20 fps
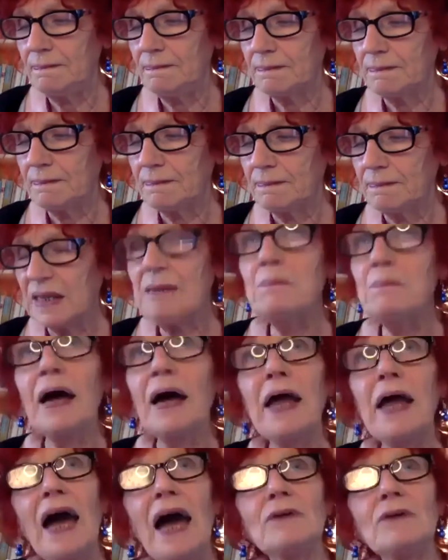In my
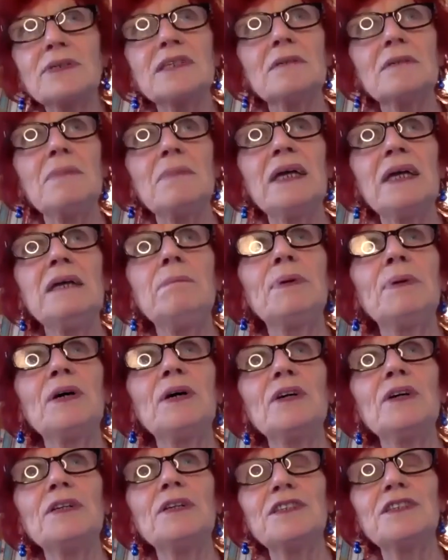house are many
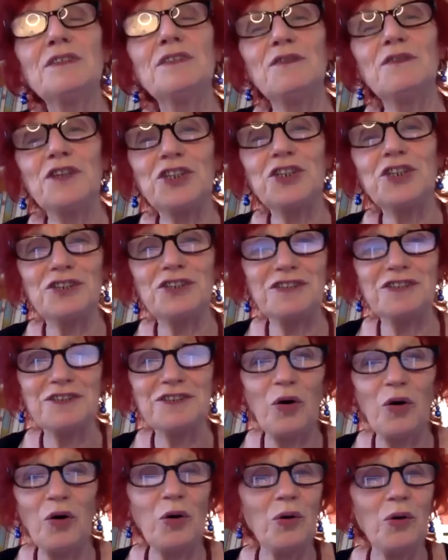birds and fishes,
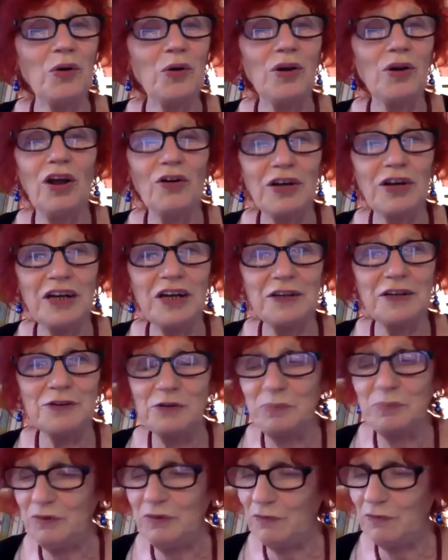all longing to
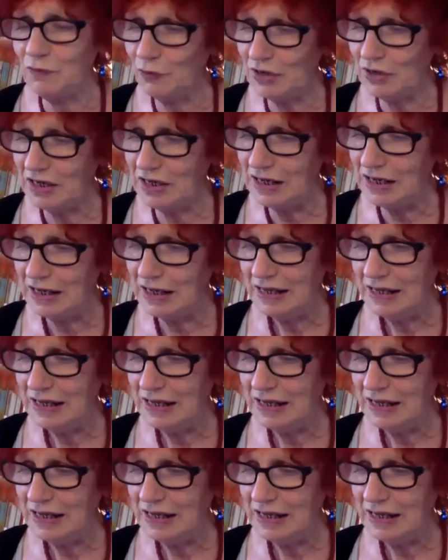be free,